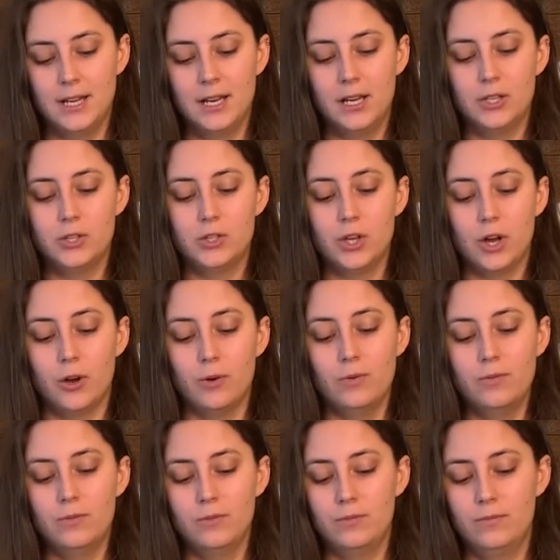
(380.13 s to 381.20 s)

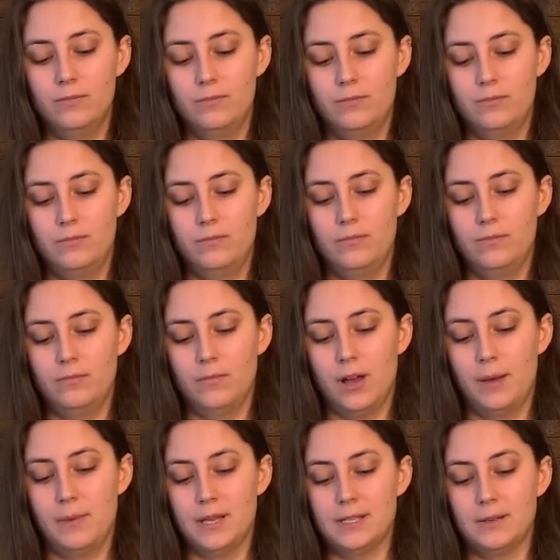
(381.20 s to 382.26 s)
So I'm
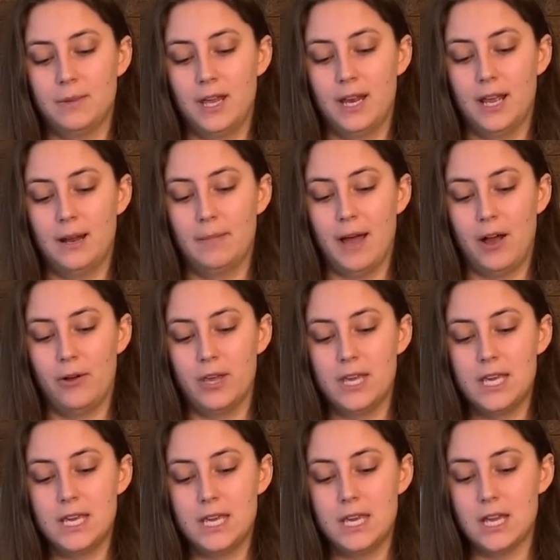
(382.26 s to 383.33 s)
estimating about
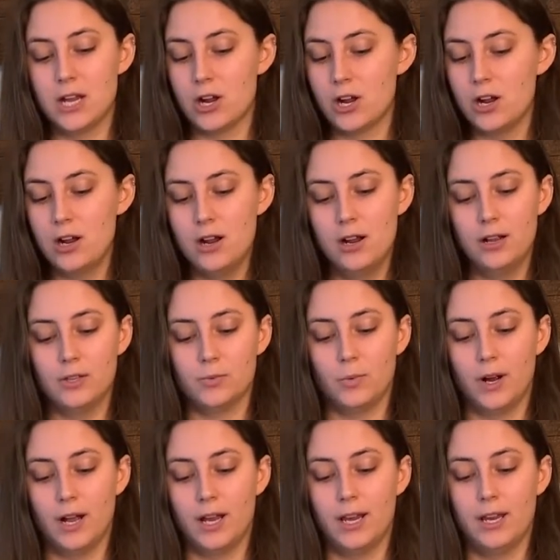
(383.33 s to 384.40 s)
here is where
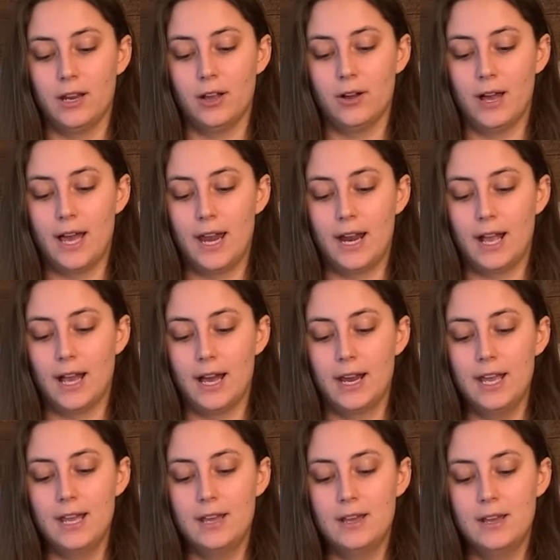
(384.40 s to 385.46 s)
I need to go ahead and cut it.
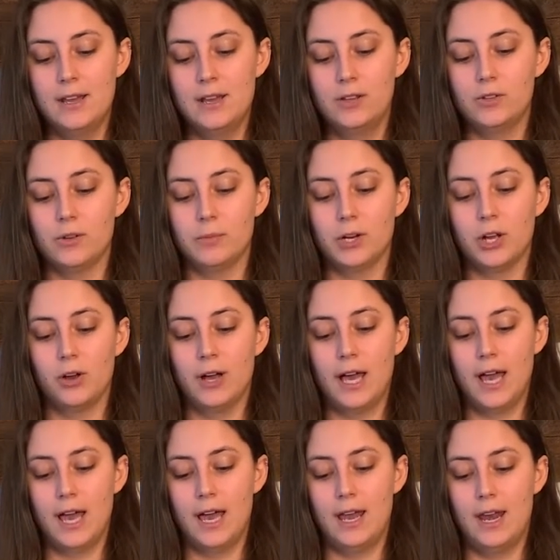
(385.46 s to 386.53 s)
So I'm going to go
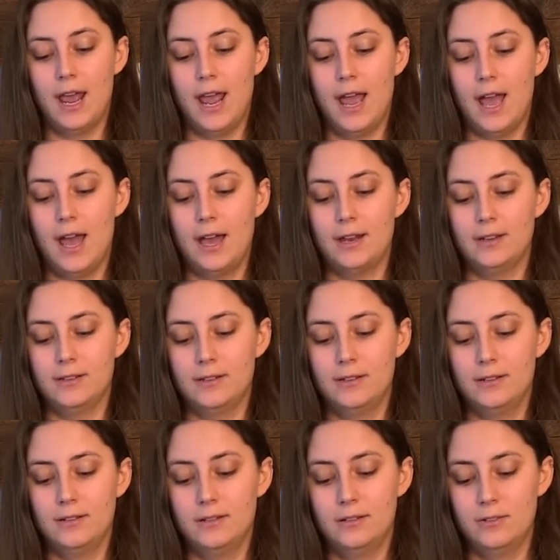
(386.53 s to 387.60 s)
ahead and
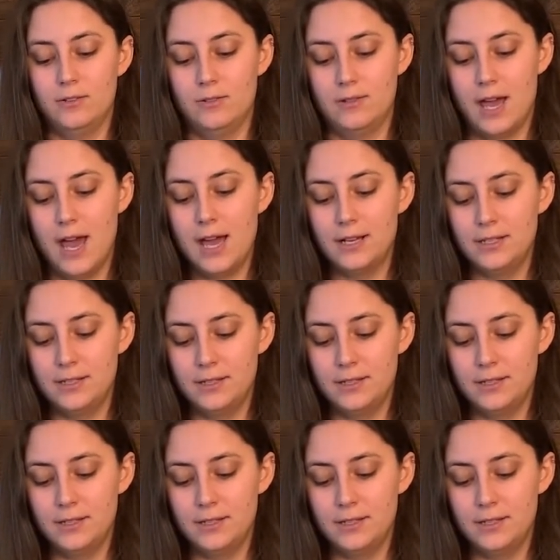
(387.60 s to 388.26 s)
do that.